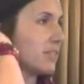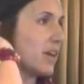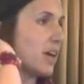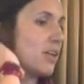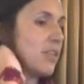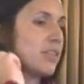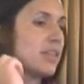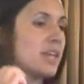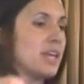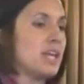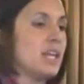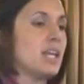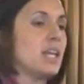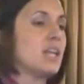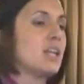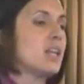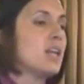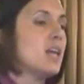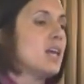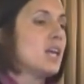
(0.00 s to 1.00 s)
of healthy
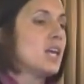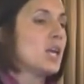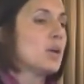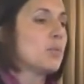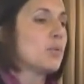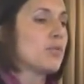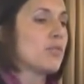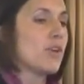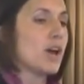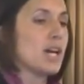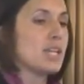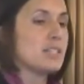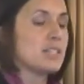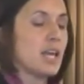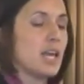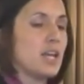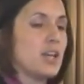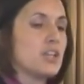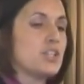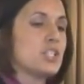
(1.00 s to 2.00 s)
eating? It provides
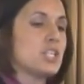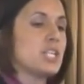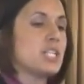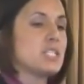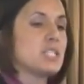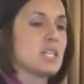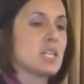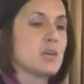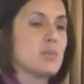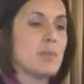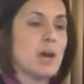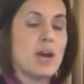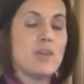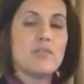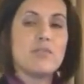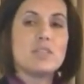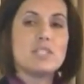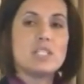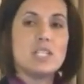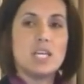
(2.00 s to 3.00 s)
energy to
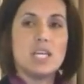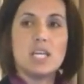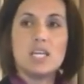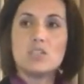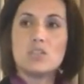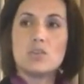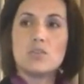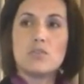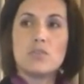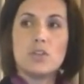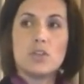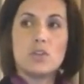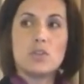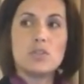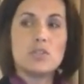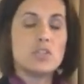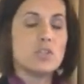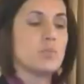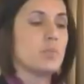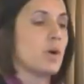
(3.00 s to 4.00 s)
combat fatigue, so it
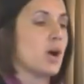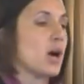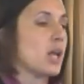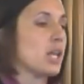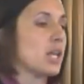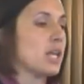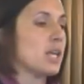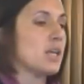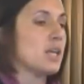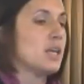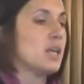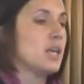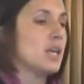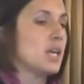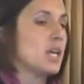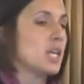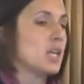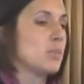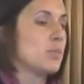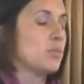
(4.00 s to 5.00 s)
fuels your body.
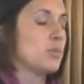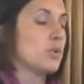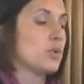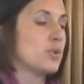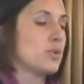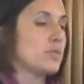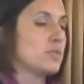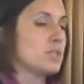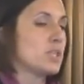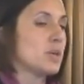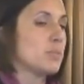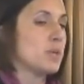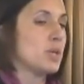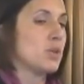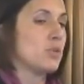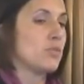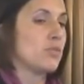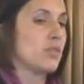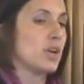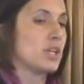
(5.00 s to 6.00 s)
It improves
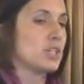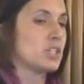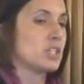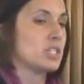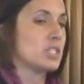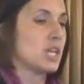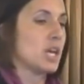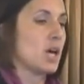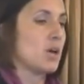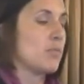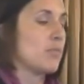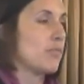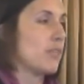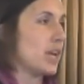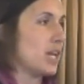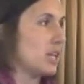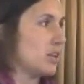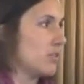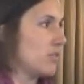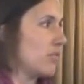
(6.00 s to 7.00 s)
immune function to help
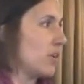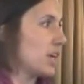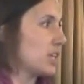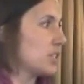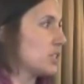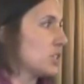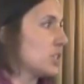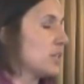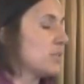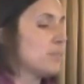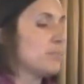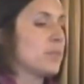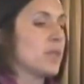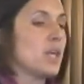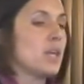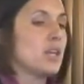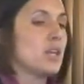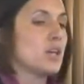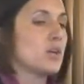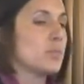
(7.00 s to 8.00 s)
fight infection.
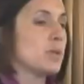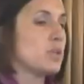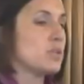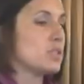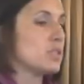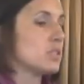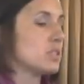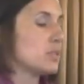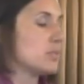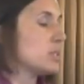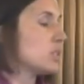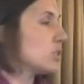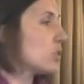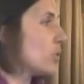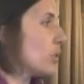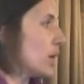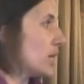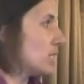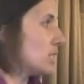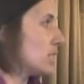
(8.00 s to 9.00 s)
Your immune system is
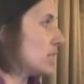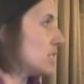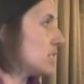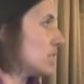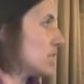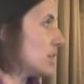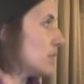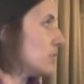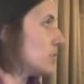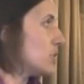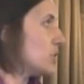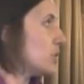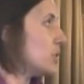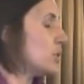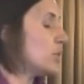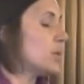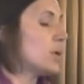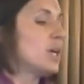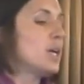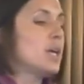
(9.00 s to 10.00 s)
quite sensitive
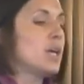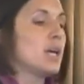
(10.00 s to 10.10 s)
to